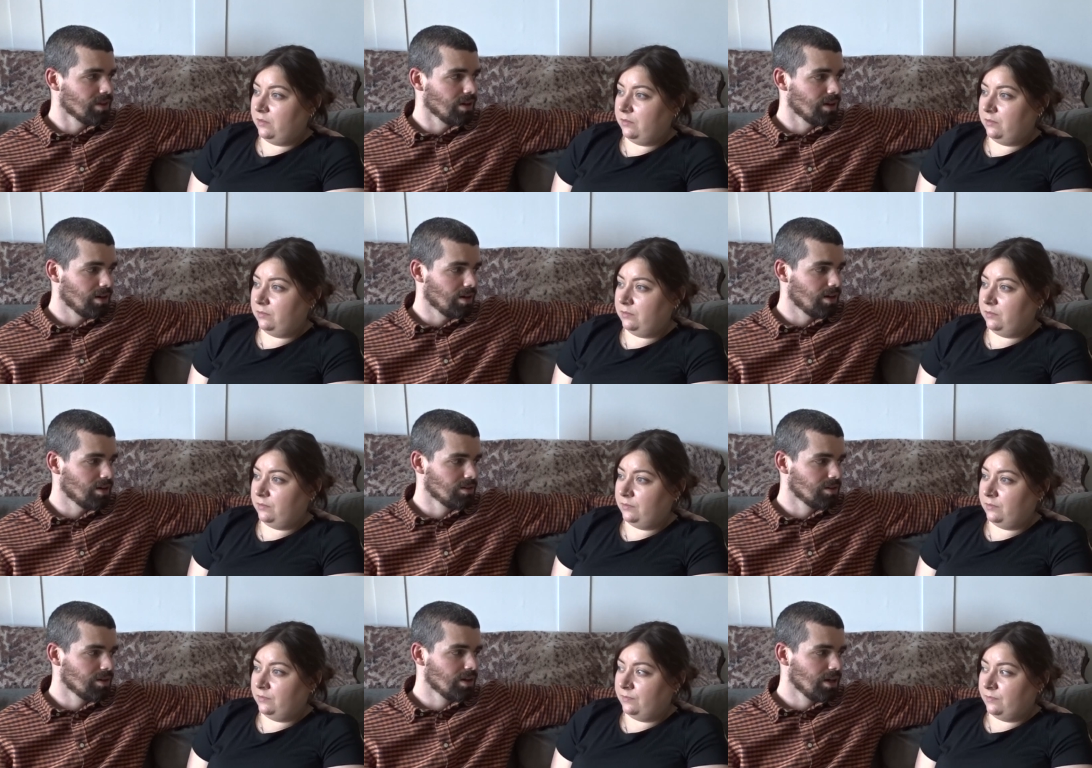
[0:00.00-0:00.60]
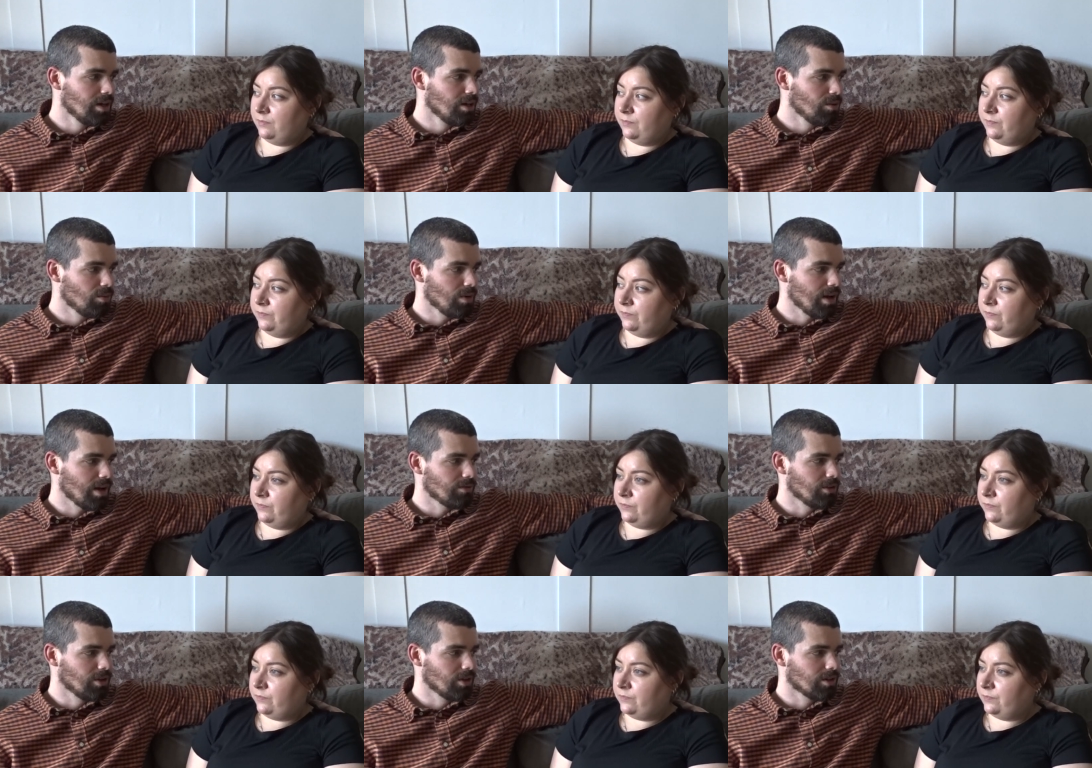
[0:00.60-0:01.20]
Speaker 1: Yeah, we
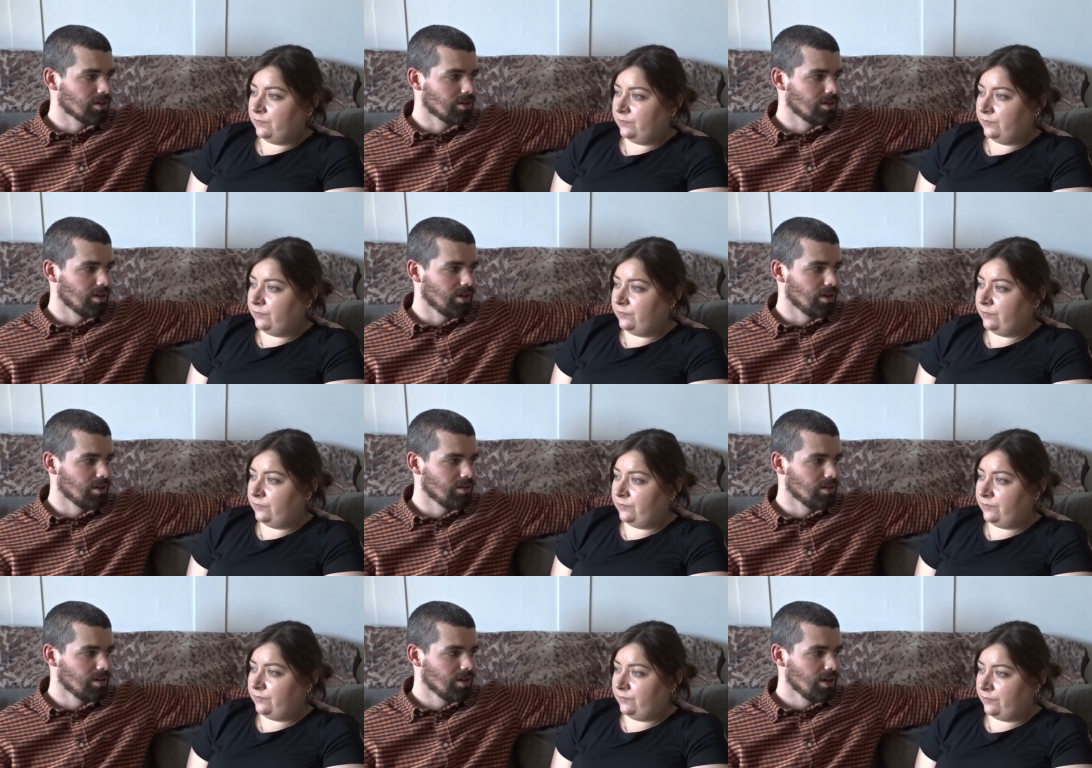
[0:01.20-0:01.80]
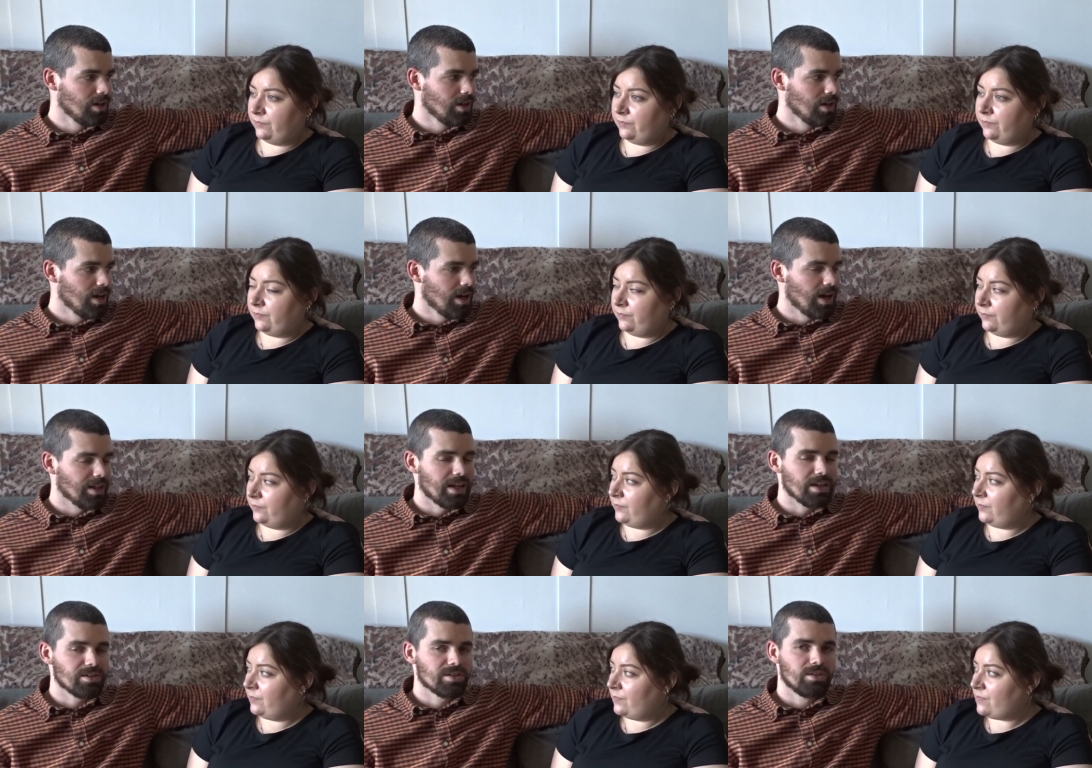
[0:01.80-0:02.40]
have looked at,
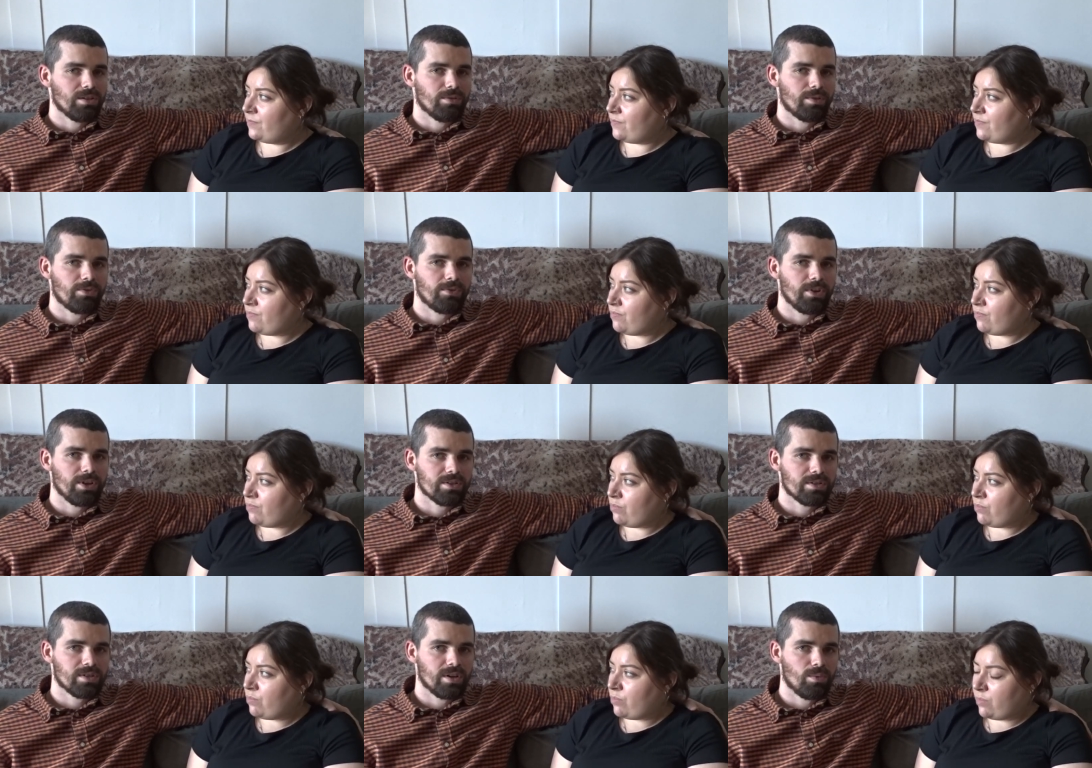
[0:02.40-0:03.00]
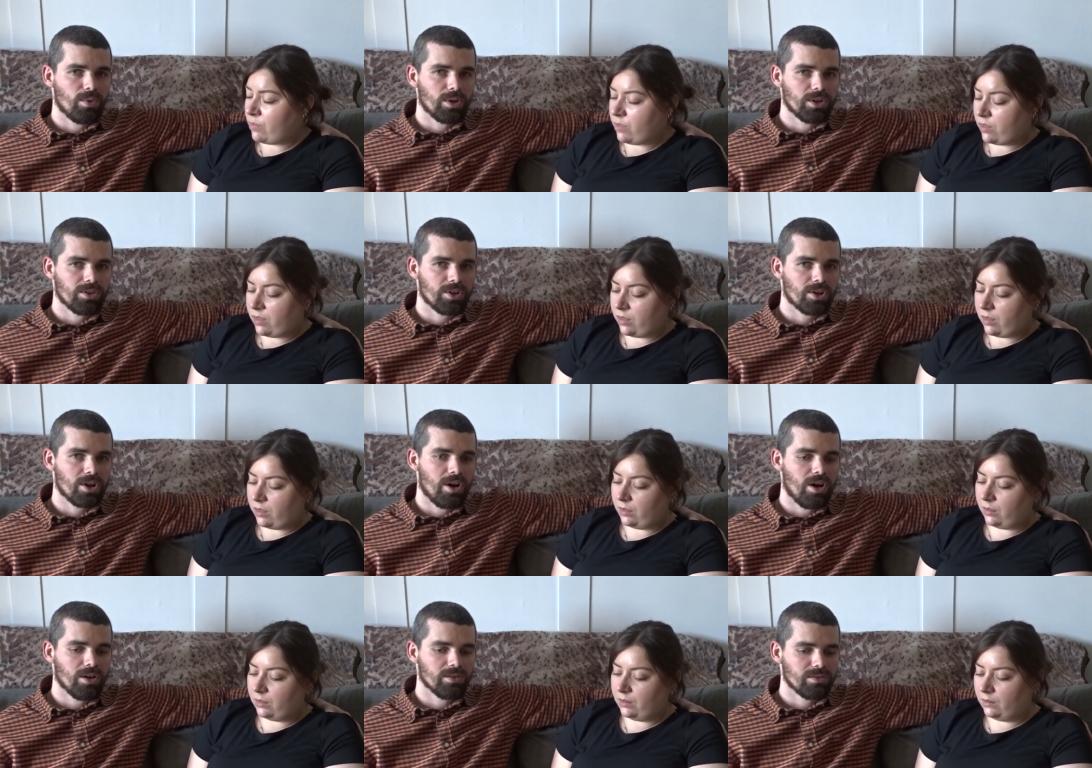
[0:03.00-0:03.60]
and that's another thing. So one of the
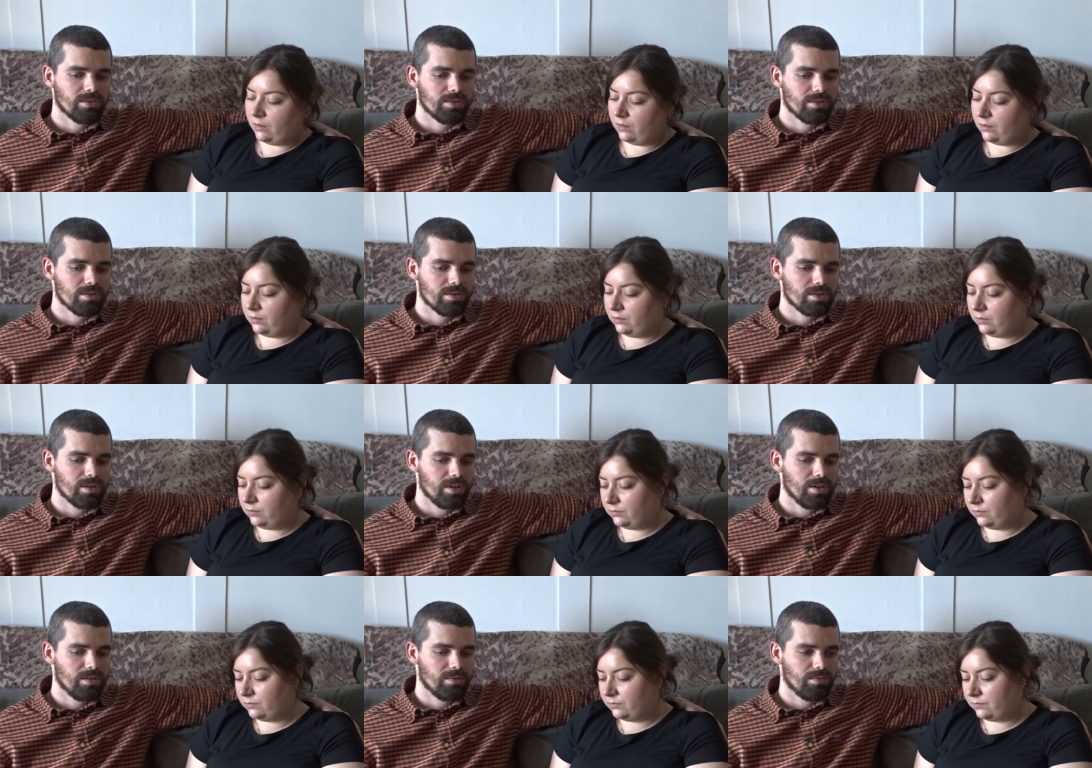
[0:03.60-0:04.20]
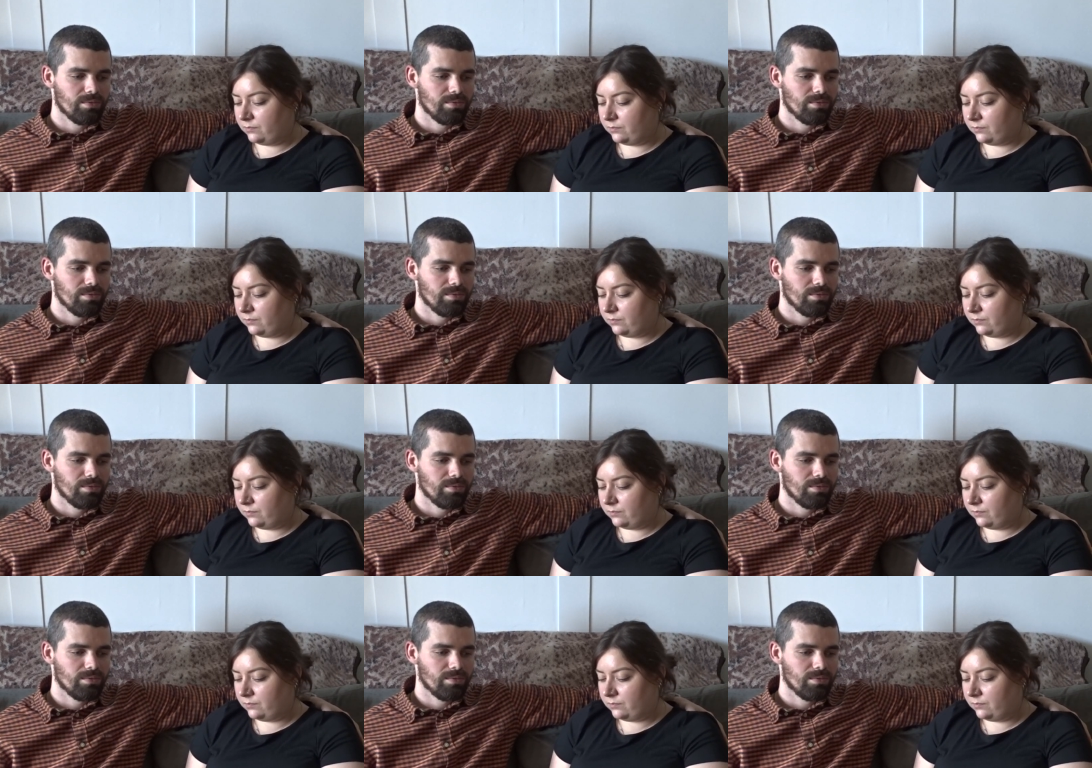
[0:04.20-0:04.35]
cons that